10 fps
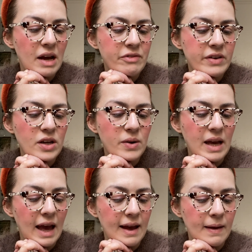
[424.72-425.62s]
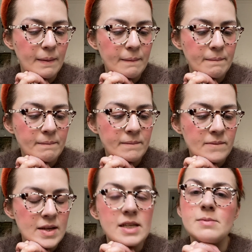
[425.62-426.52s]
I feel okay.
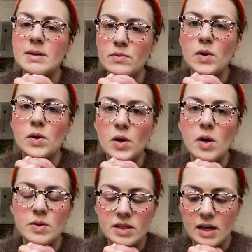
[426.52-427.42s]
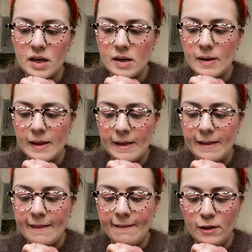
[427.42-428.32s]
It's been a roller coaster.
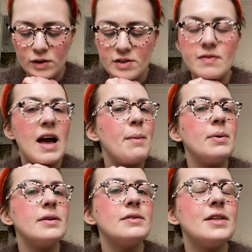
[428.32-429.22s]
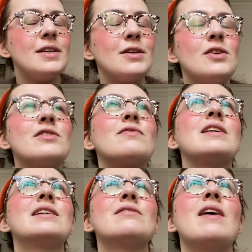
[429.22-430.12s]
Lots have happened, lots of
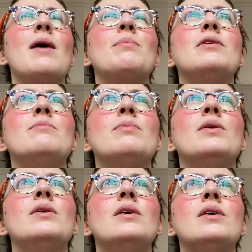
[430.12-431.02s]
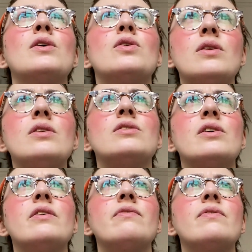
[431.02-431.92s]
things have happened, but good
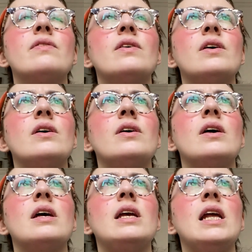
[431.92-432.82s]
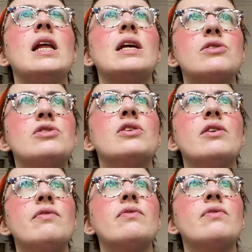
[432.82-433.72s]
stuff. Healing stuff,
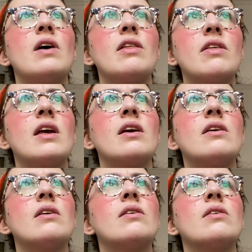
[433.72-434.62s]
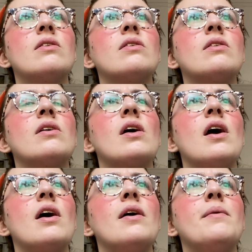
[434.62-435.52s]
I think.
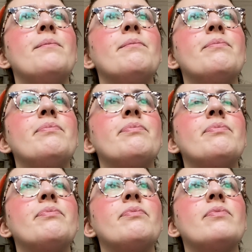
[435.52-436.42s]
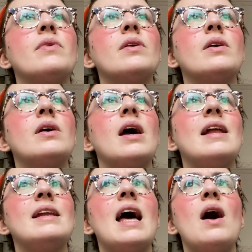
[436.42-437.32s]
And
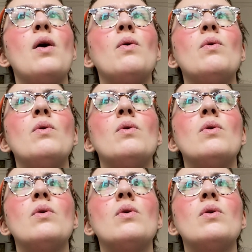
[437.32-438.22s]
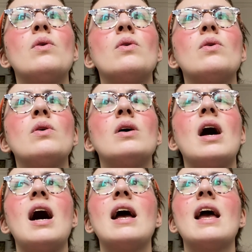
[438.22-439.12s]
now
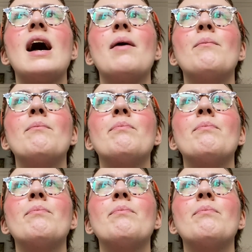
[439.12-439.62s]
I am